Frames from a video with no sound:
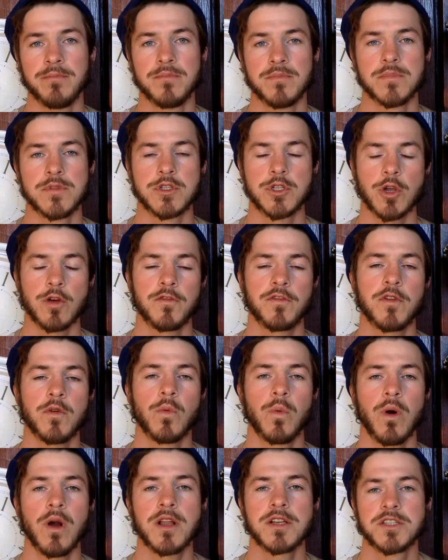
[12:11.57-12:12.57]
So if you
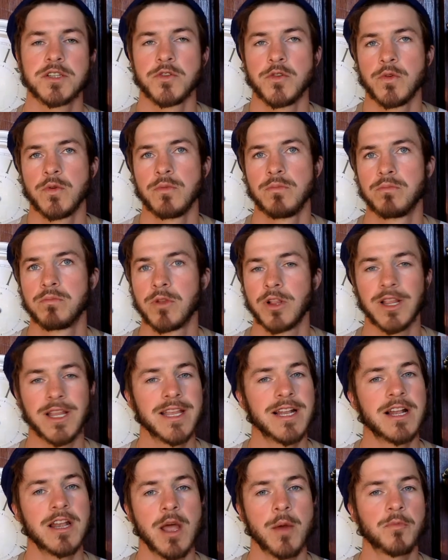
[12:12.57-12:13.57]
want to clean
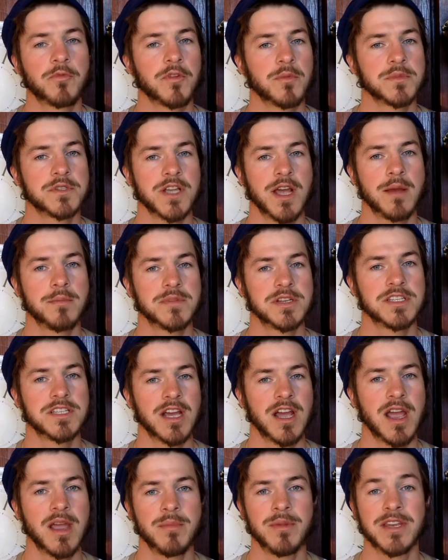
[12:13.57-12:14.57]
it up from time to
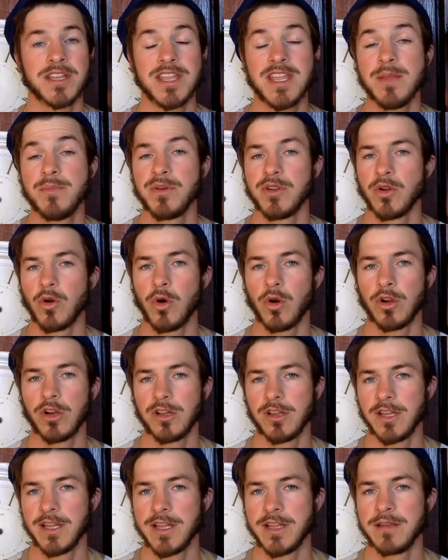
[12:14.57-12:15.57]
time and keep it
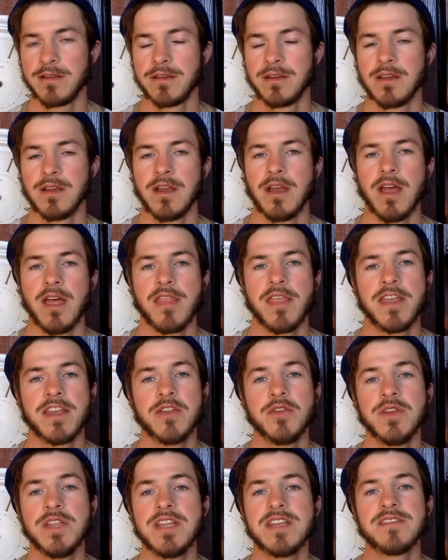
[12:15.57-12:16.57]
orderly, then you
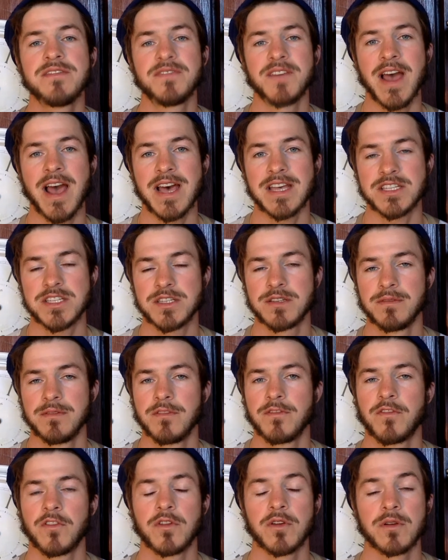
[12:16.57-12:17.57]
need to fast
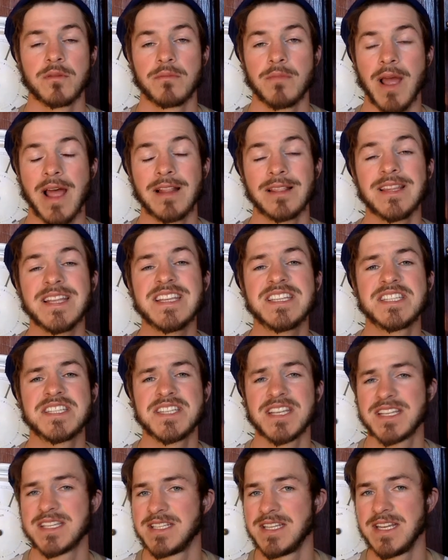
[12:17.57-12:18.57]
for at least
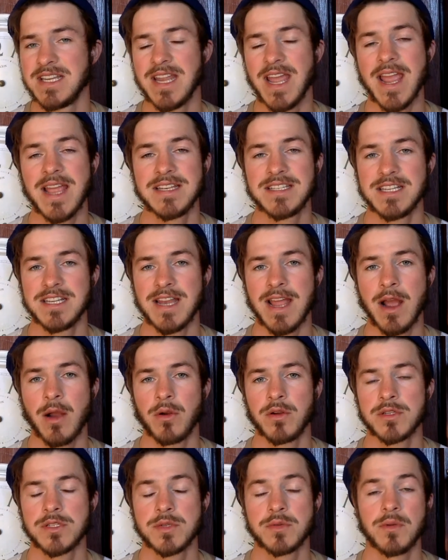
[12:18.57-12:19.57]
16 to 18
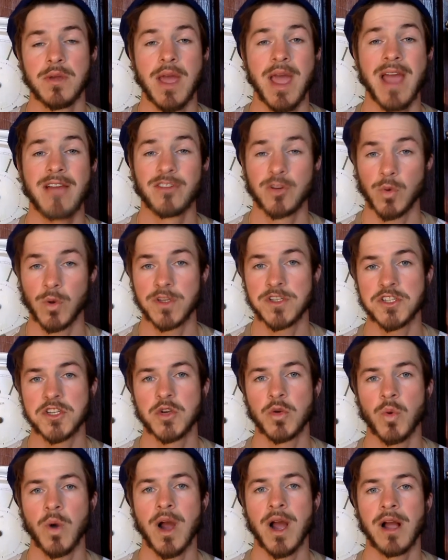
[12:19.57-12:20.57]
hours every once in a
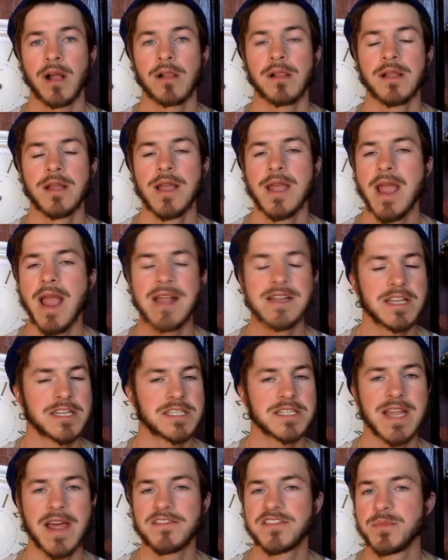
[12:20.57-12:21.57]
while. It
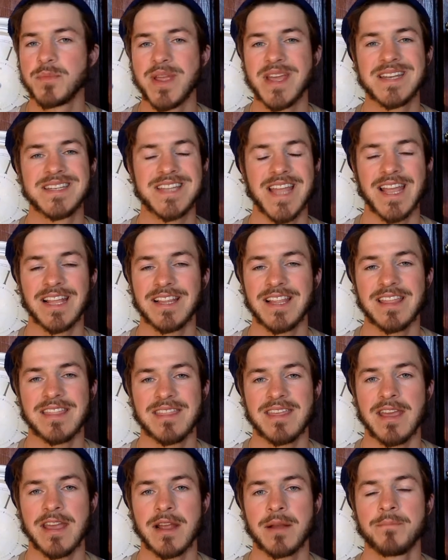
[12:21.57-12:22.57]
doesn't have to be a daily
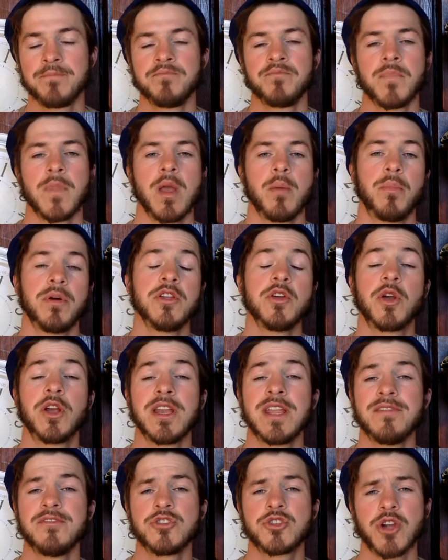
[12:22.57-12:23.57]
thing, but you could
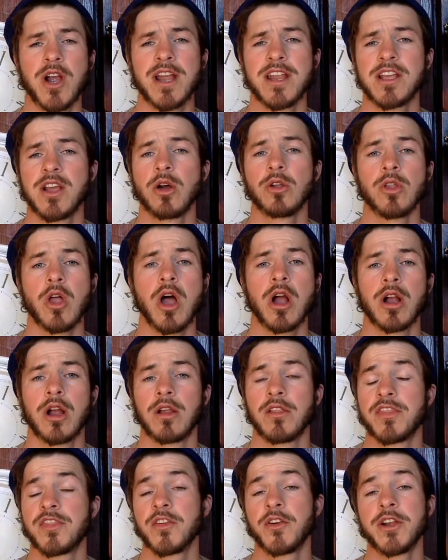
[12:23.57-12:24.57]
even try to go longer,
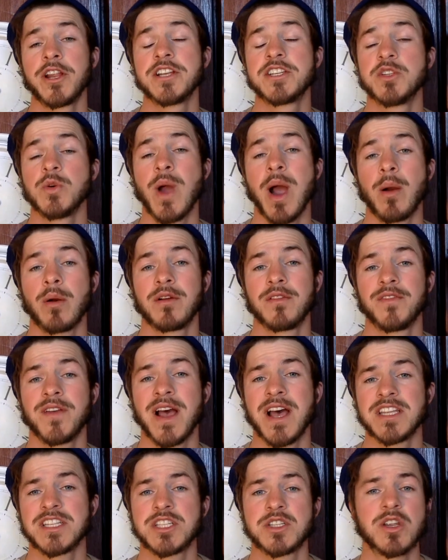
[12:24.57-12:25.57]
32-hour
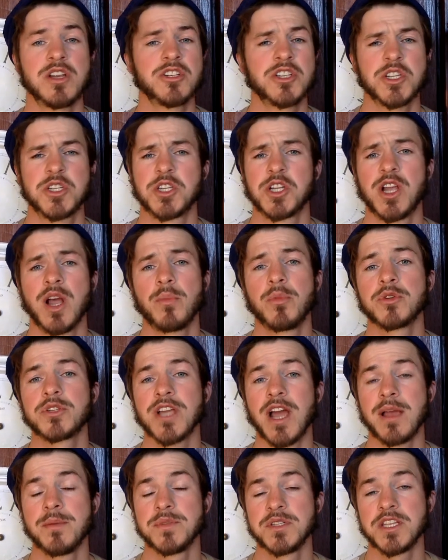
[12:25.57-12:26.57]
fasts, just a couple
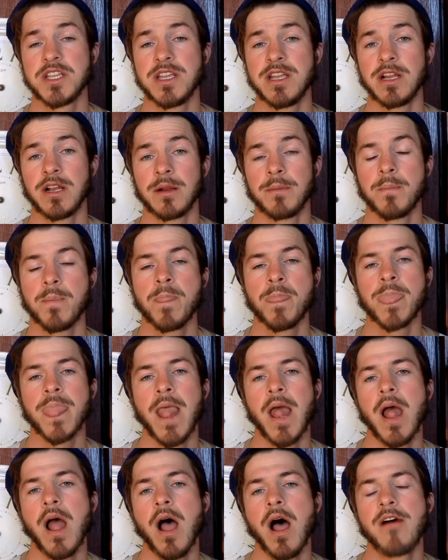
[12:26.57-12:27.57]
times a year.
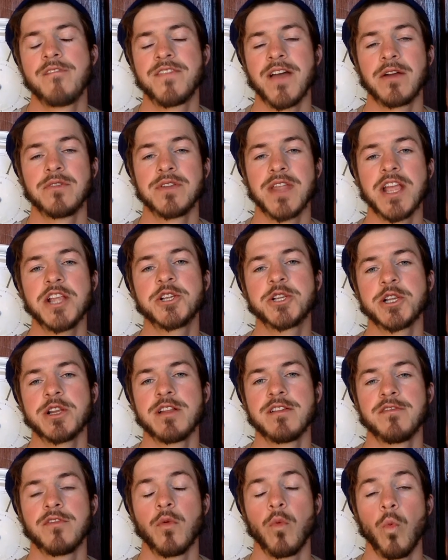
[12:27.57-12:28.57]
A foundation
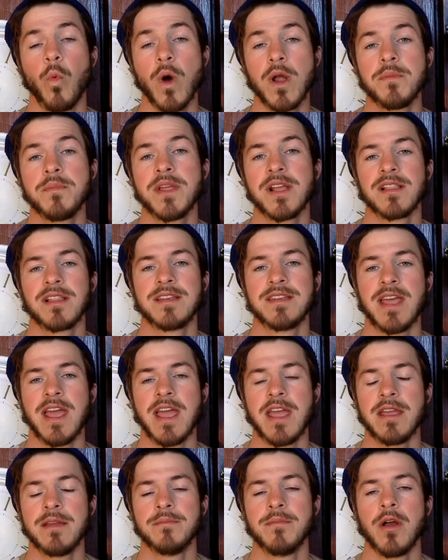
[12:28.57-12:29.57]
of one meal a
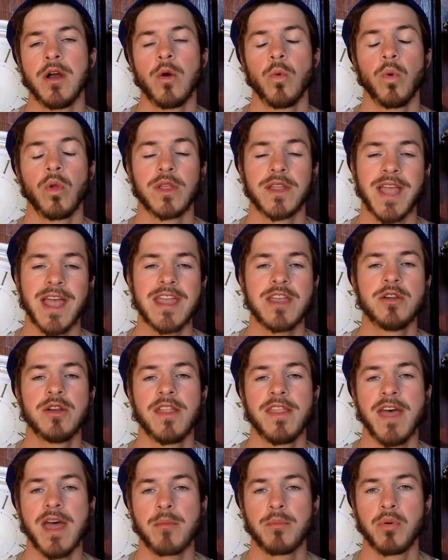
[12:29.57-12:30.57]
day will get you to
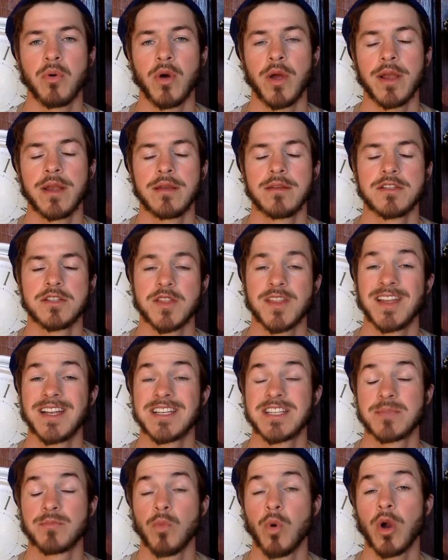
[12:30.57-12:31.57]
that point so that
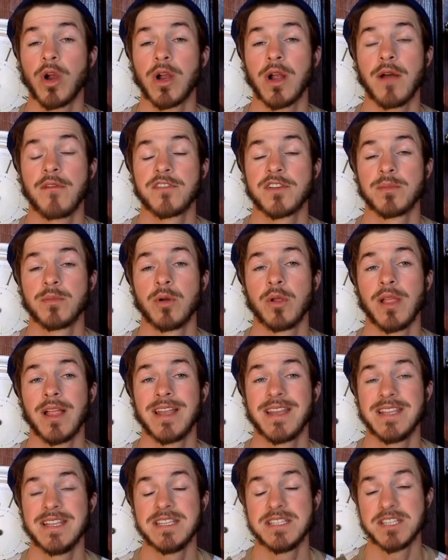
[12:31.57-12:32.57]
it's more comfortable and
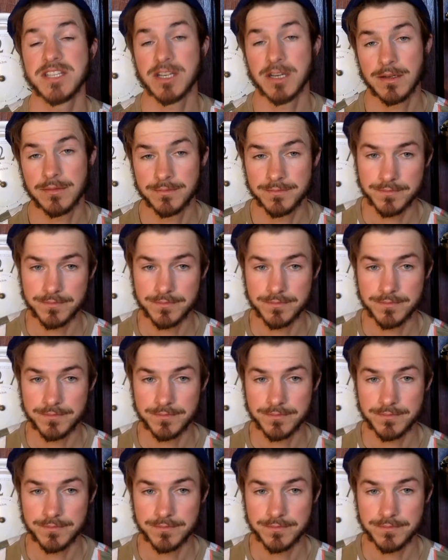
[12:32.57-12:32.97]
easier.